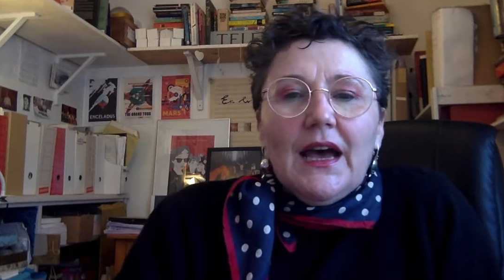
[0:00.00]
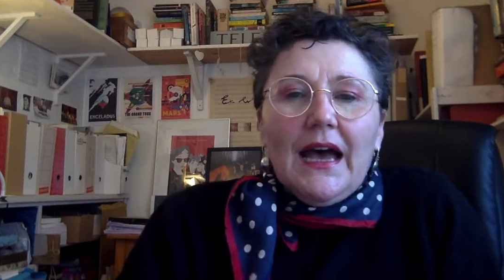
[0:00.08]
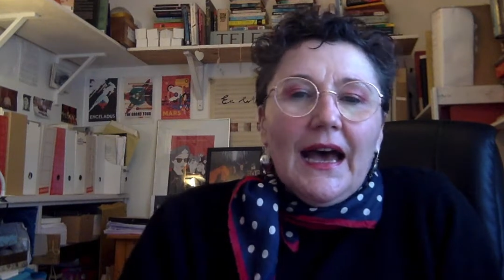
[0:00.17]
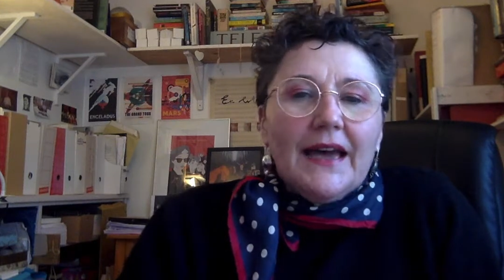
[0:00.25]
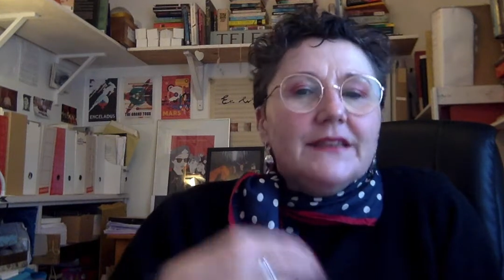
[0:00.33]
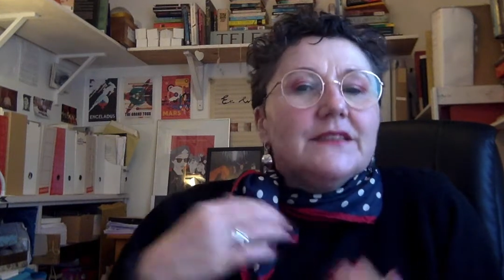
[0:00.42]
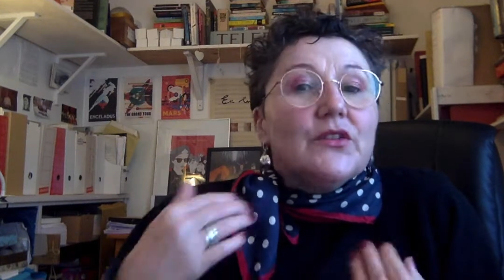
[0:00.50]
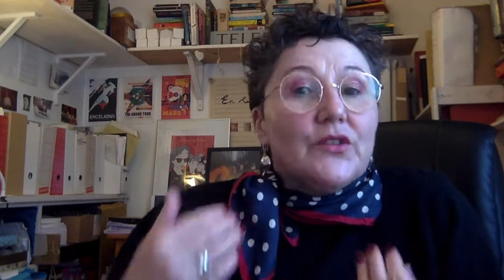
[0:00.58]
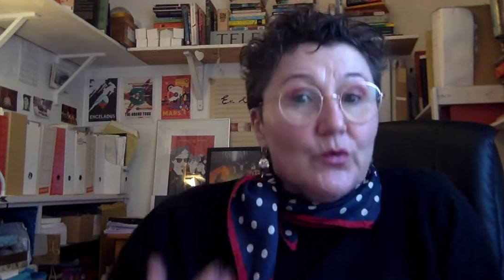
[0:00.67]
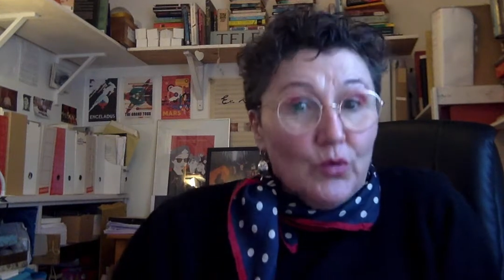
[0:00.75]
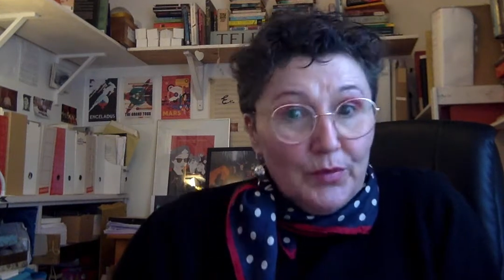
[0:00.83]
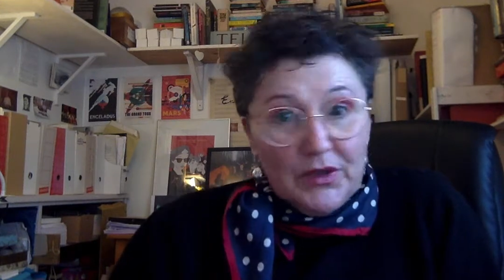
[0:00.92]
And
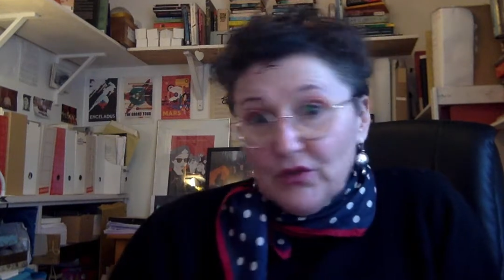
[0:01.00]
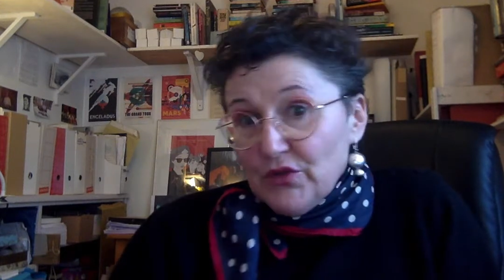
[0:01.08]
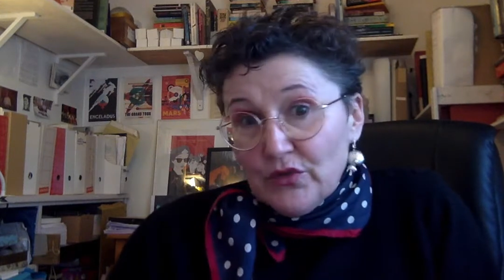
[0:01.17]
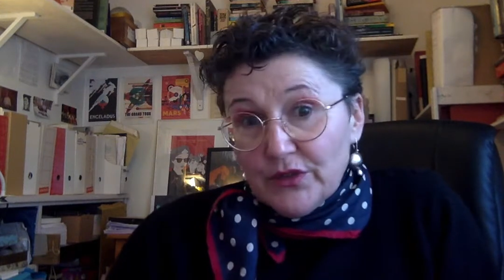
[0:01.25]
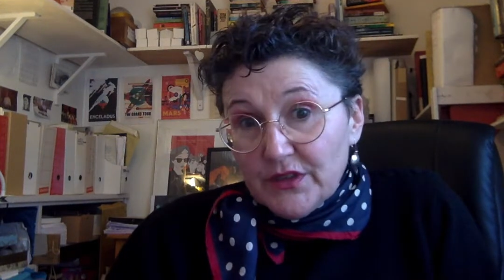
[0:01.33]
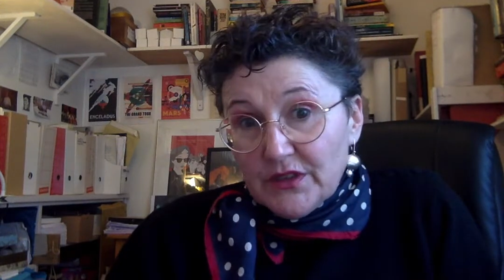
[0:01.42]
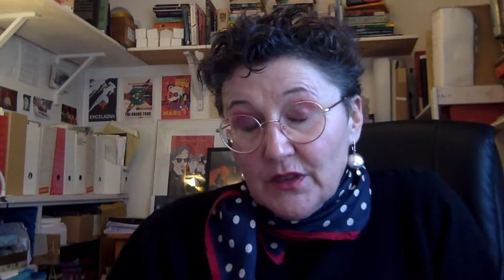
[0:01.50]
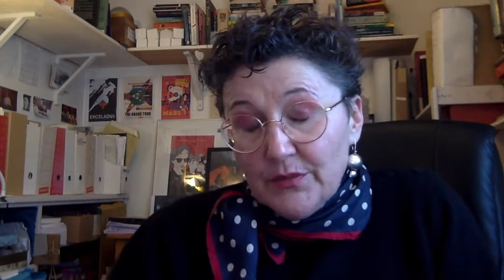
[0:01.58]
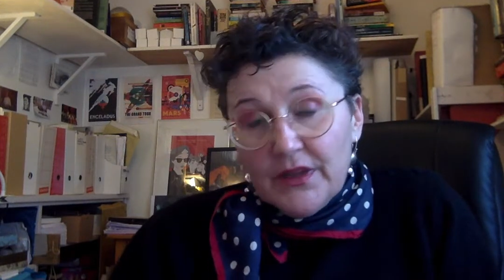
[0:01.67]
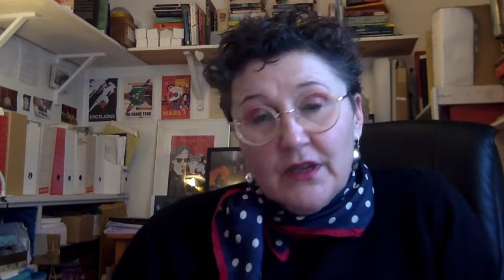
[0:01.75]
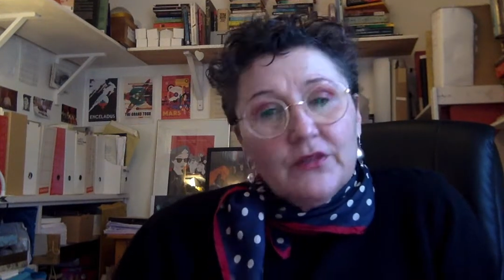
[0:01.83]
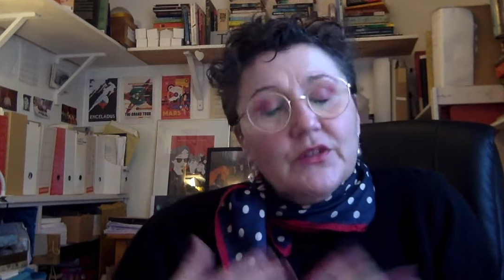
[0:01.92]
there will be resources up
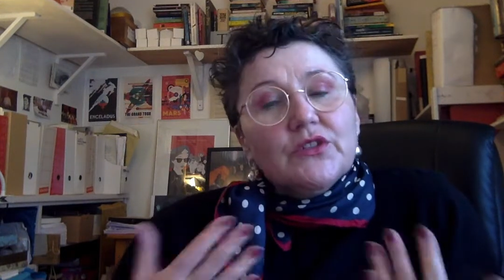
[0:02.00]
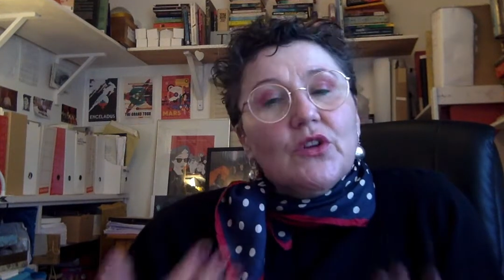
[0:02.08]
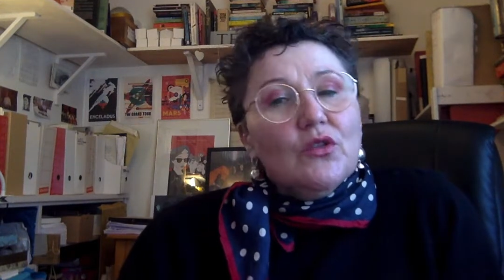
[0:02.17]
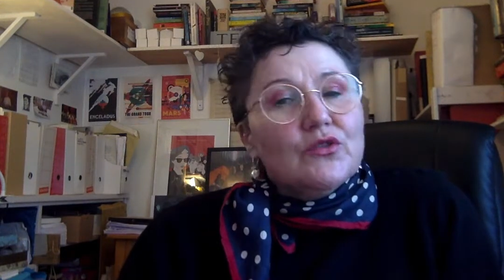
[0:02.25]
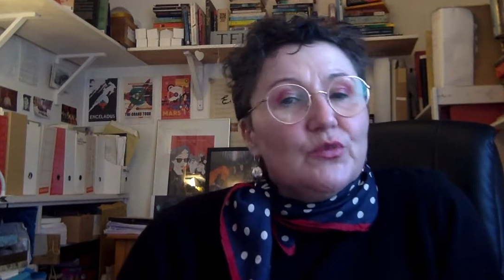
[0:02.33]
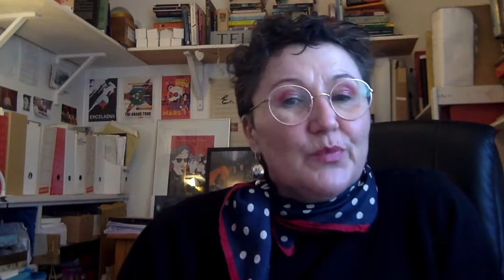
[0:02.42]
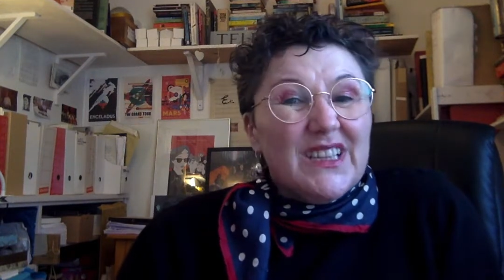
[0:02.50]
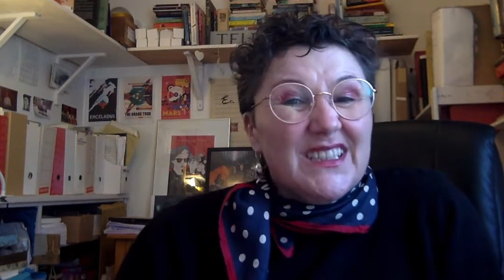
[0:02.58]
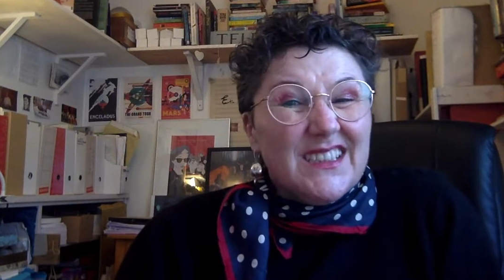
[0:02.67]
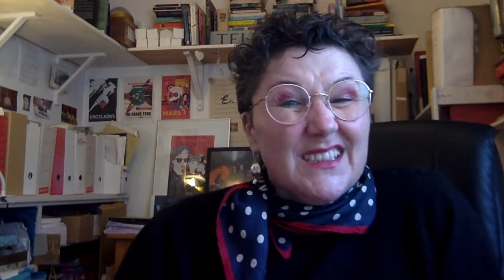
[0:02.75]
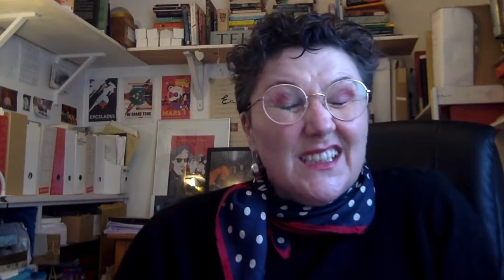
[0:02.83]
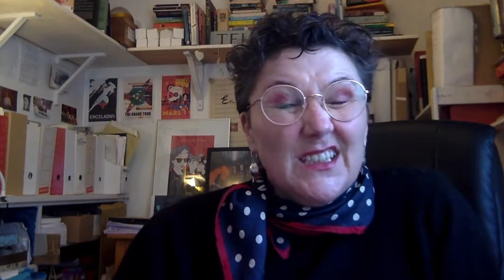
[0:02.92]
there. There's also
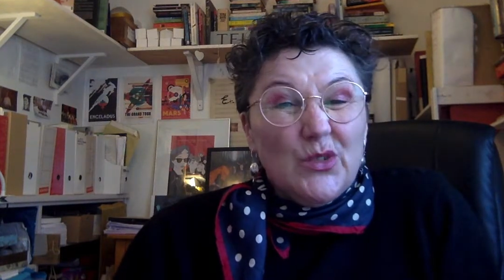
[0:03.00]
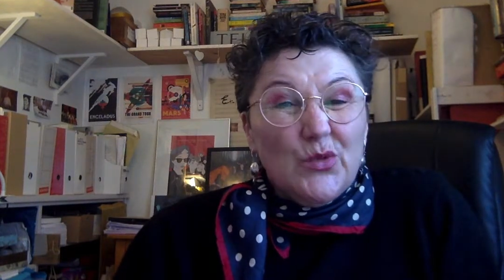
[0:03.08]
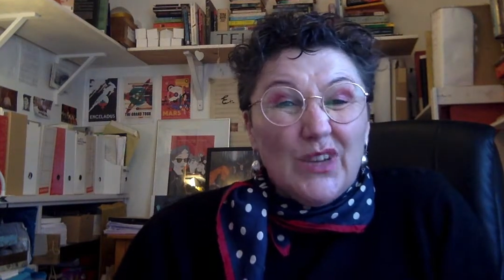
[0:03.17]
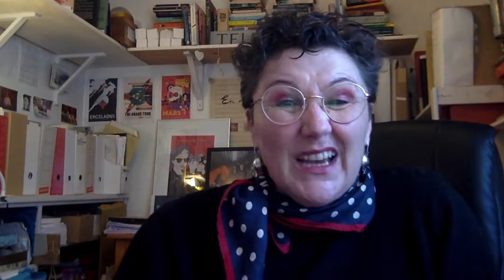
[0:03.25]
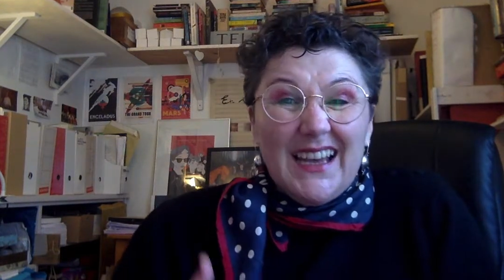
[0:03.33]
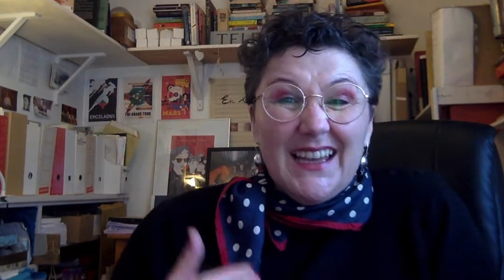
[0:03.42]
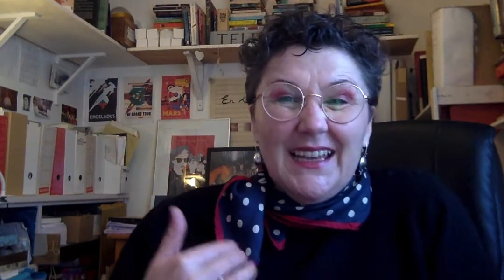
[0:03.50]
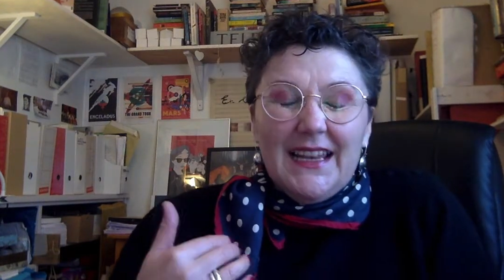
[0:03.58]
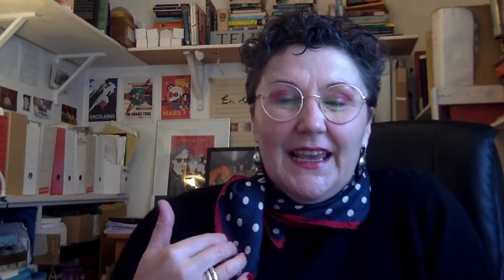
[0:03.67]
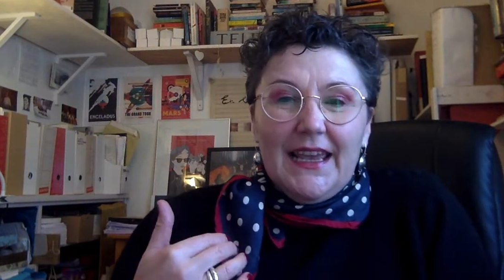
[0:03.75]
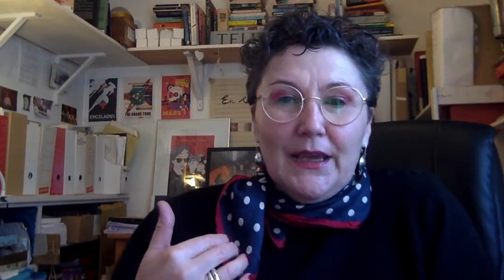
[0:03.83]
places that you can